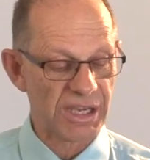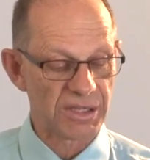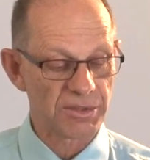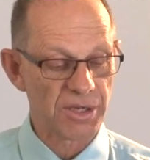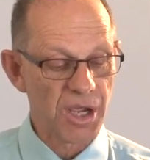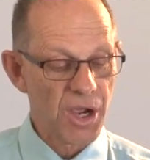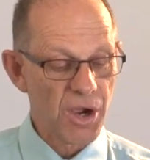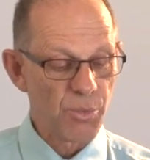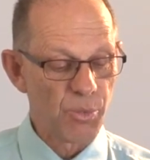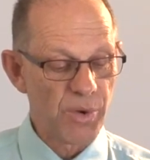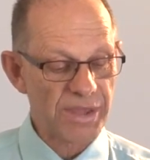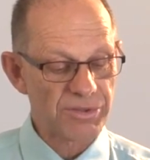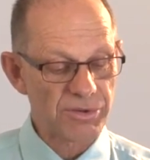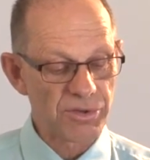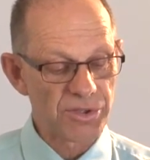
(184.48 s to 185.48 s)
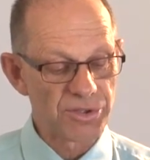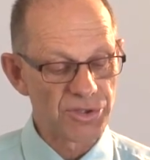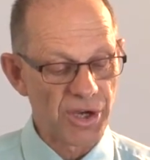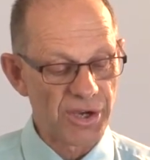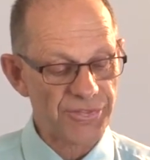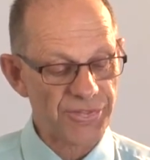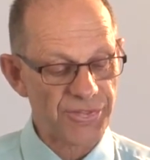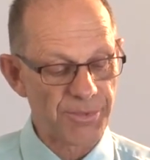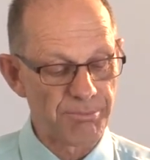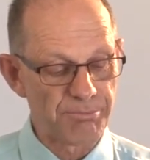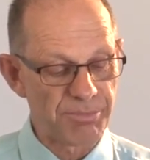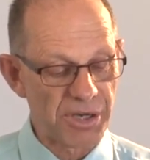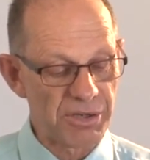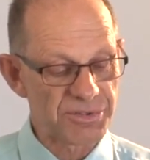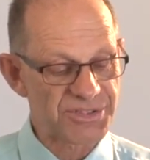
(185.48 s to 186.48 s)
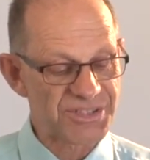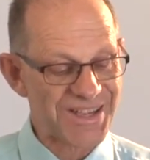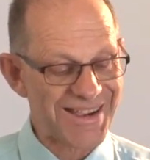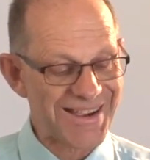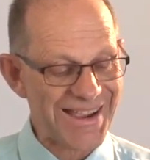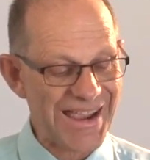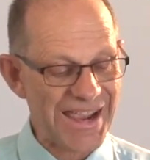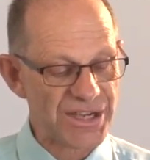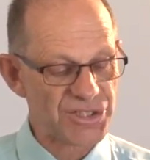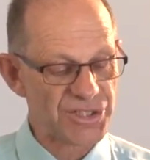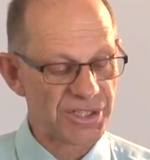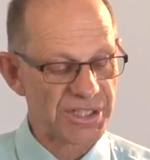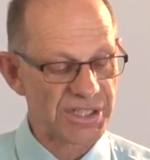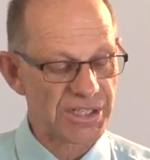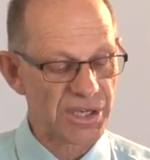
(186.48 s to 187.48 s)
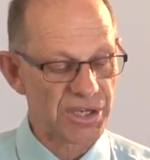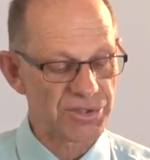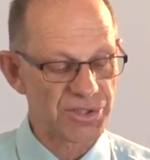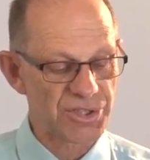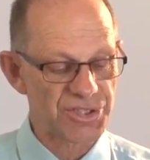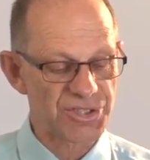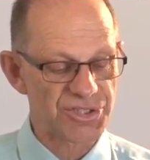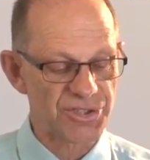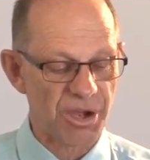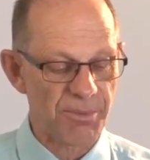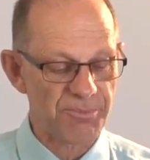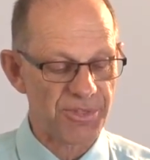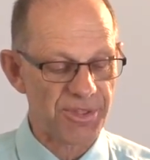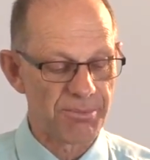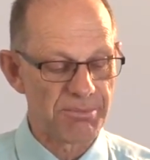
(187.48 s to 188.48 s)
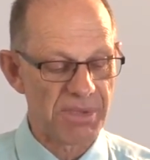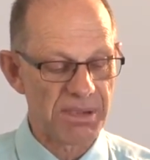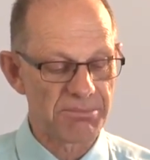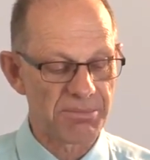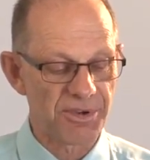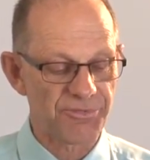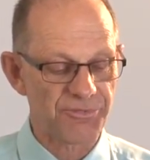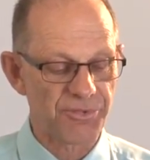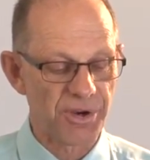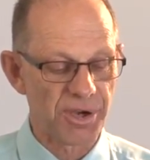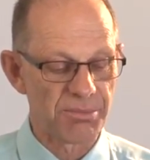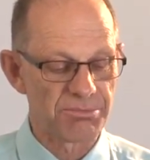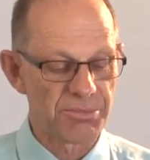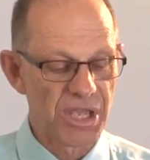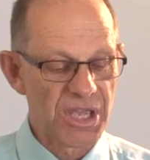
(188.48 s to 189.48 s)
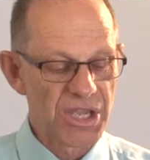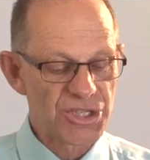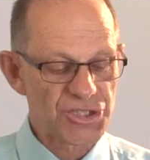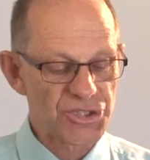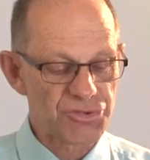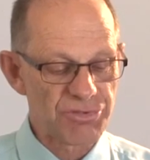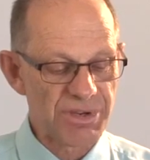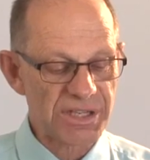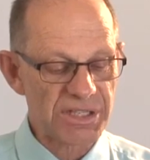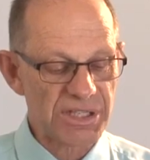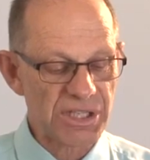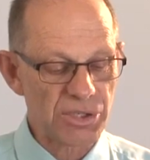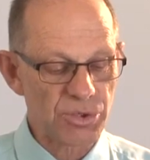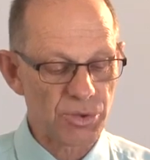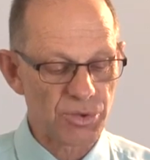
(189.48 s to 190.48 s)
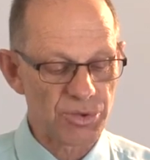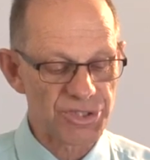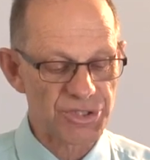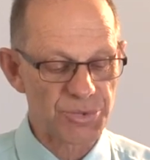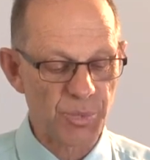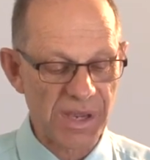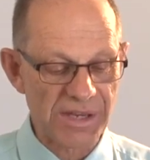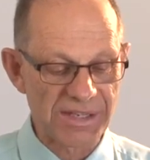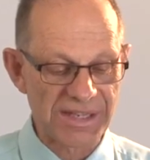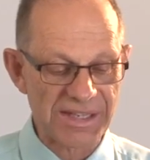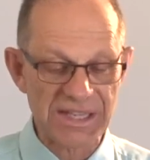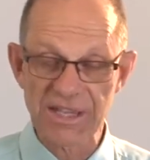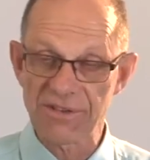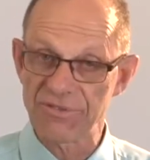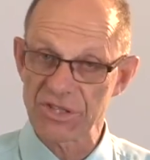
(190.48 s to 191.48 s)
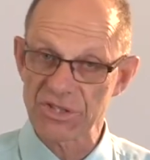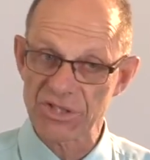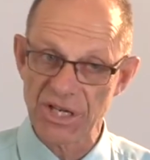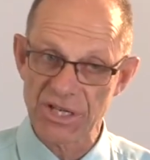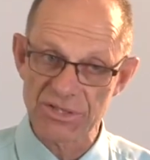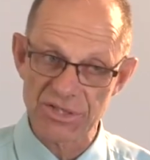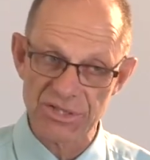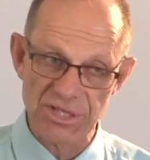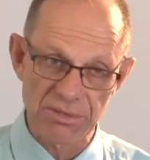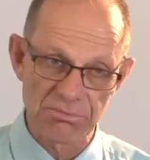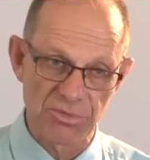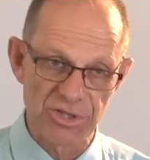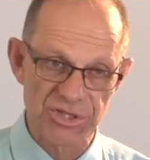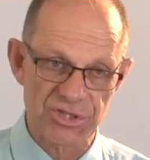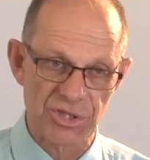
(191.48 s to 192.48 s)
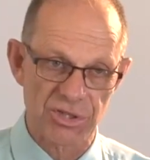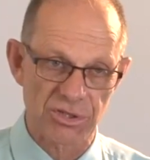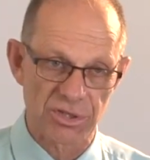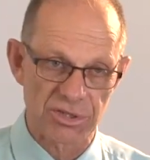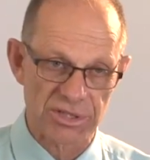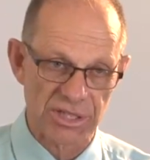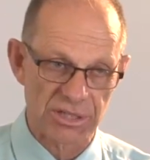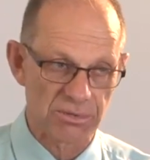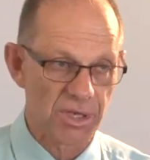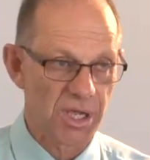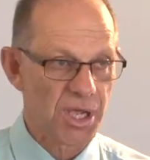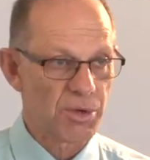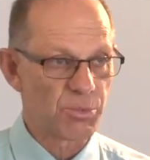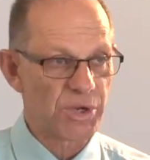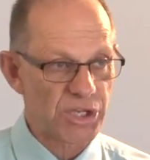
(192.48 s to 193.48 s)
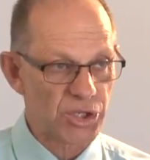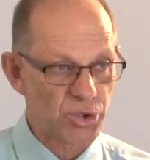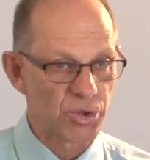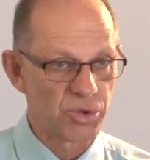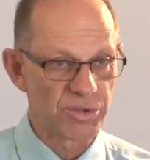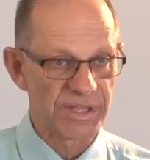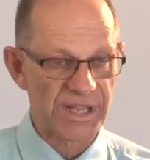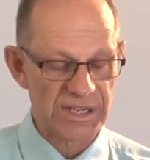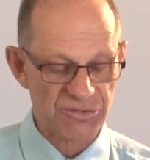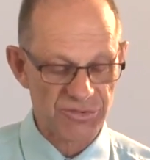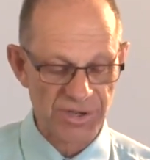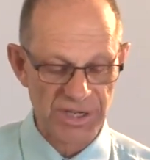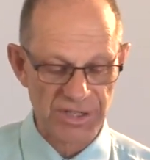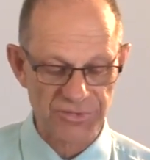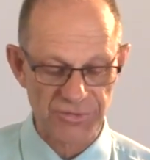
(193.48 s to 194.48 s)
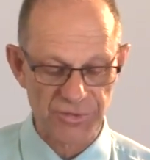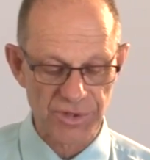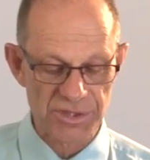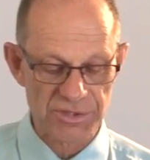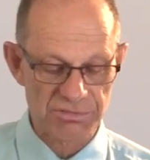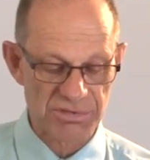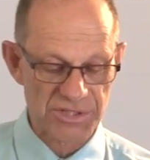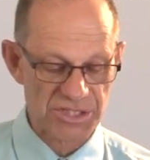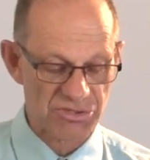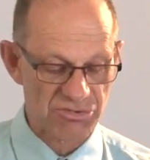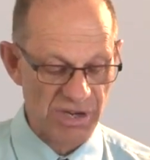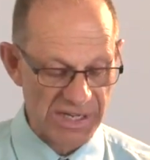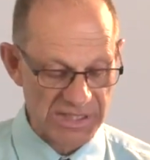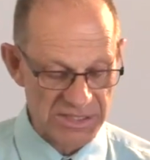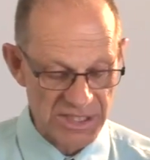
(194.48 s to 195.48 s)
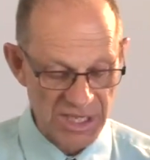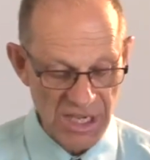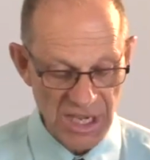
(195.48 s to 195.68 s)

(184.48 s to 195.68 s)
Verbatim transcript: out whether or not the bolts are actually going to stop the member from shrinking or swelling if it changes in moisture content. We call that transverse restraint,